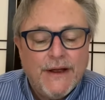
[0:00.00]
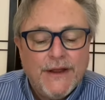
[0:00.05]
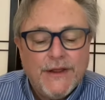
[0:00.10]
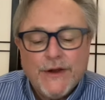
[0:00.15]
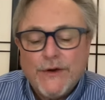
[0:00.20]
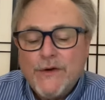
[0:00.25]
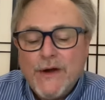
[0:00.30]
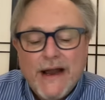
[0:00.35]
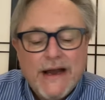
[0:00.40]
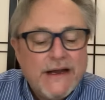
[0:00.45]
The
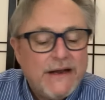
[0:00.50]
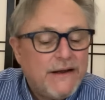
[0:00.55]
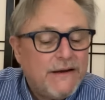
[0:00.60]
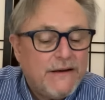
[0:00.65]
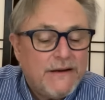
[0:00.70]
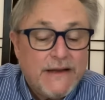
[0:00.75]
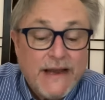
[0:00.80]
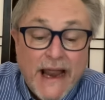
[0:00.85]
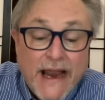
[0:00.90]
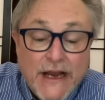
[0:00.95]

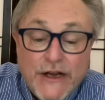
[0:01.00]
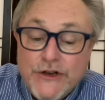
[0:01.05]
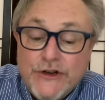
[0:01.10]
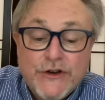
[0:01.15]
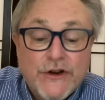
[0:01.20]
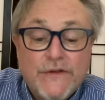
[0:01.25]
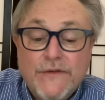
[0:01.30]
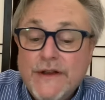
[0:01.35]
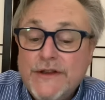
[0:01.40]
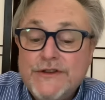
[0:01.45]
great
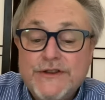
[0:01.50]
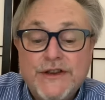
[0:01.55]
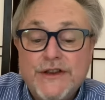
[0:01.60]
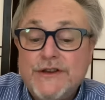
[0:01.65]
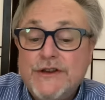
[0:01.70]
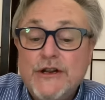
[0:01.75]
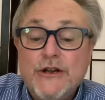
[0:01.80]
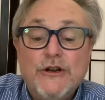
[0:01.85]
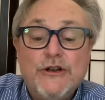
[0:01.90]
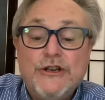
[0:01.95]
danger of
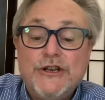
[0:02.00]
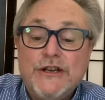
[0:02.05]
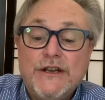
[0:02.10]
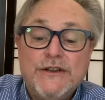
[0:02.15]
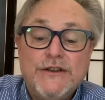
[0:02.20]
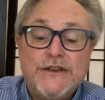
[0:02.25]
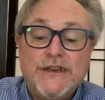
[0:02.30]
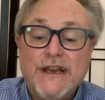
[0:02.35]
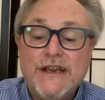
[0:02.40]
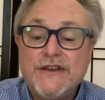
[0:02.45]

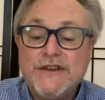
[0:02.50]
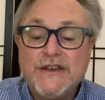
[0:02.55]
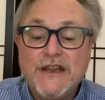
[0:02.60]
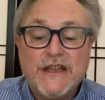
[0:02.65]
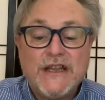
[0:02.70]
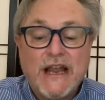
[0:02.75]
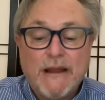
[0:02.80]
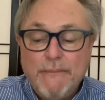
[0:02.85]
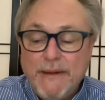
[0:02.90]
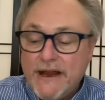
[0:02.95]
institutions is
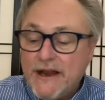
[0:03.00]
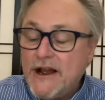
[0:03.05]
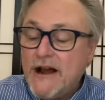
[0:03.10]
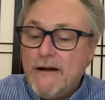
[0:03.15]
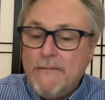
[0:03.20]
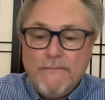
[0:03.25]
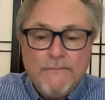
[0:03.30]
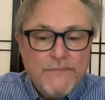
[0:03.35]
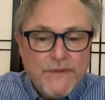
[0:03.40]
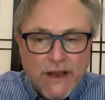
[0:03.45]
that they
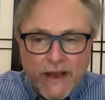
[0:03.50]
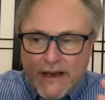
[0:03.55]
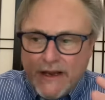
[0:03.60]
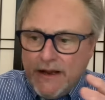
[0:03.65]
become